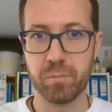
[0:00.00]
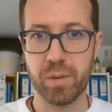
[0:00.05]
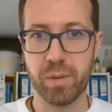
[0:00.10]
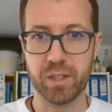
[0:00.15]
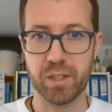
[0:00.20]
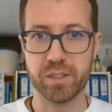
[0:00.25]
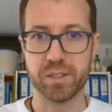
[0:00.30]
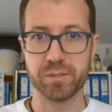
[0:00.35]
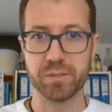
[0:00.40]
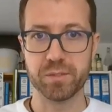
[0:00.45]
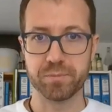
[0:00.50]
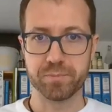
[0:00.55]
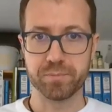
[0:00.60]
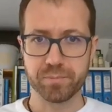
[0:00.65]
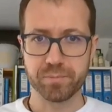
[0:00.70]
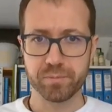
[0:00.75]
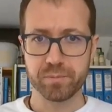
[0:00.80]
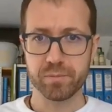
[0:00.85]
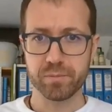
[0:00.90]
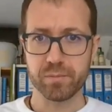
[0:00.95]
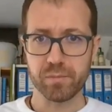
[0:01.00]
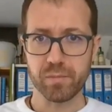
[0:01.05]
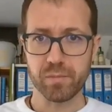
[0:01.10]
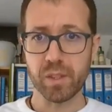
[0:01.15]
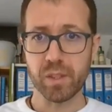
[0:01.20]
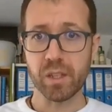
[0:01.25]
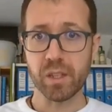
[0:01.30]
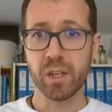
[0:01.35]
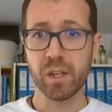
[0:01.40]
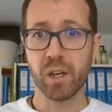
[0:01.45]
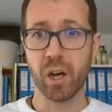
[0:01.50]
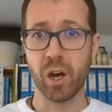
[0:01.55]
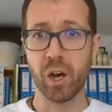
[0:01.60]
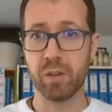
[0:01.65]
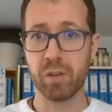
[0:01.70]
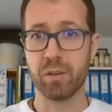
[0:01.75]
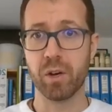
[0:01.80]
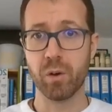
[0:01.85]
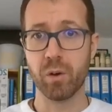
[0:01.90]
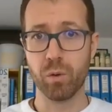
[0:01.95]
parts.
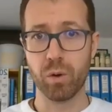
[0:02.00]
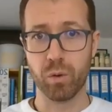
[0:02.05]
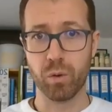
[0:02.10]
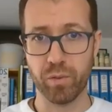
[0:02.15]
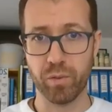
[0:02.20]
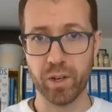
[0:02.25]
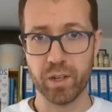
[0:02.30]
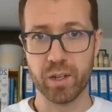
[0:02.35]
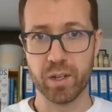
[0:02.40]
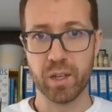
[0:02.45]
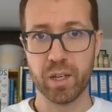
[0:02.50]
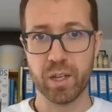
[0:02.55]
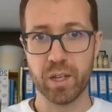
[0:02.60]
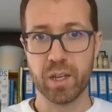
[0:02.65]
however, all over,